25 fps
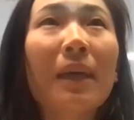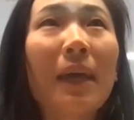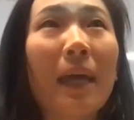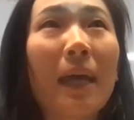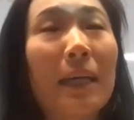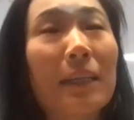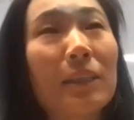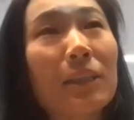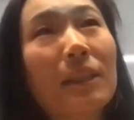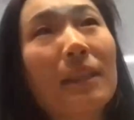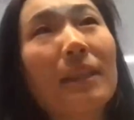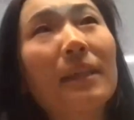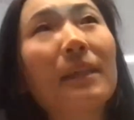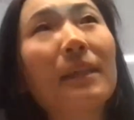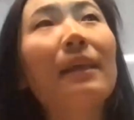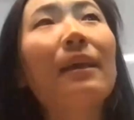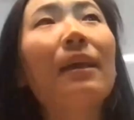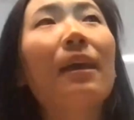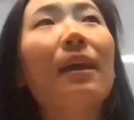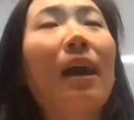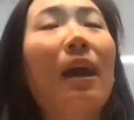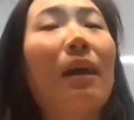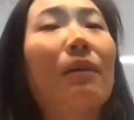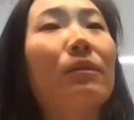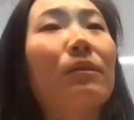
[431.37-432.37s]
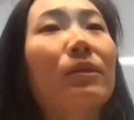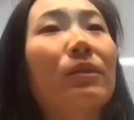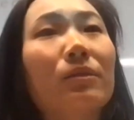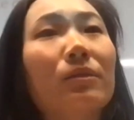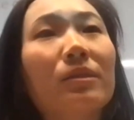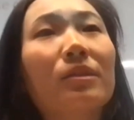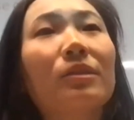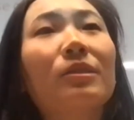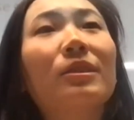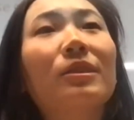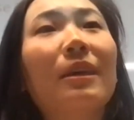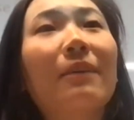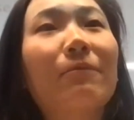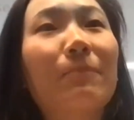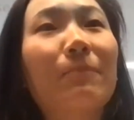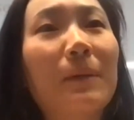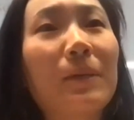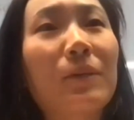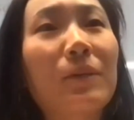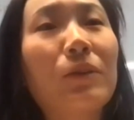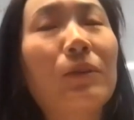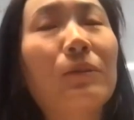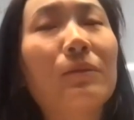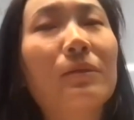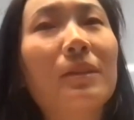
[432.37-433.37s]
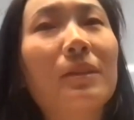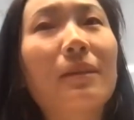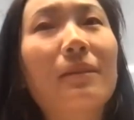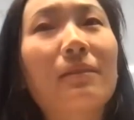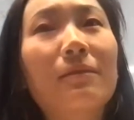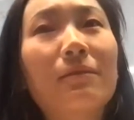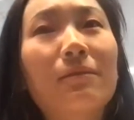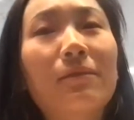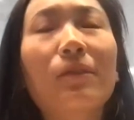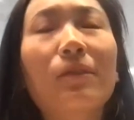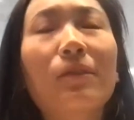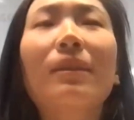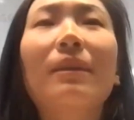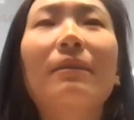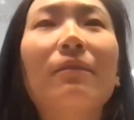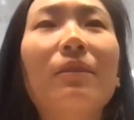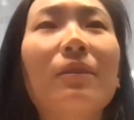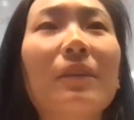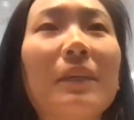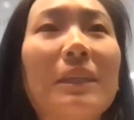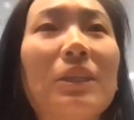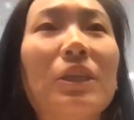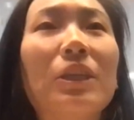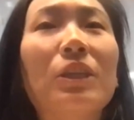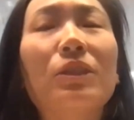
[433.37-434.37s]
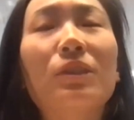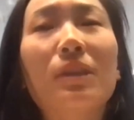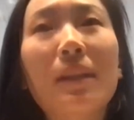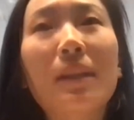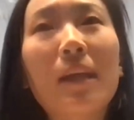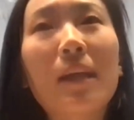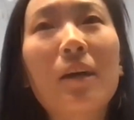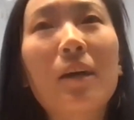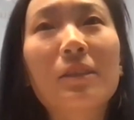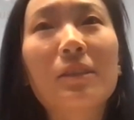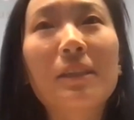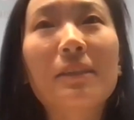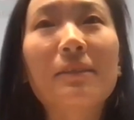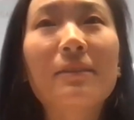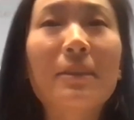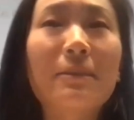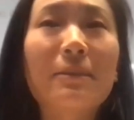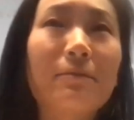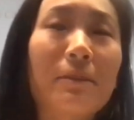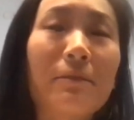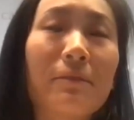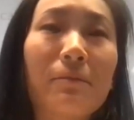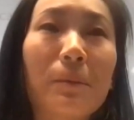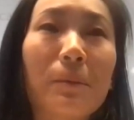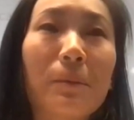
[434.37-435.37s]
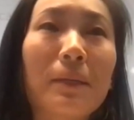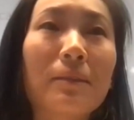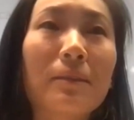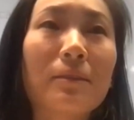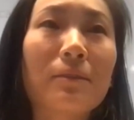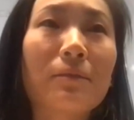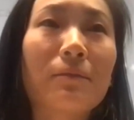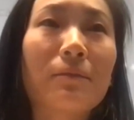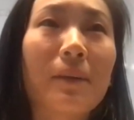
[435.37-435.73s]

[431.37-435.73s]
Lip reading: Actually, our users have been using field level lineage a lot in different ways.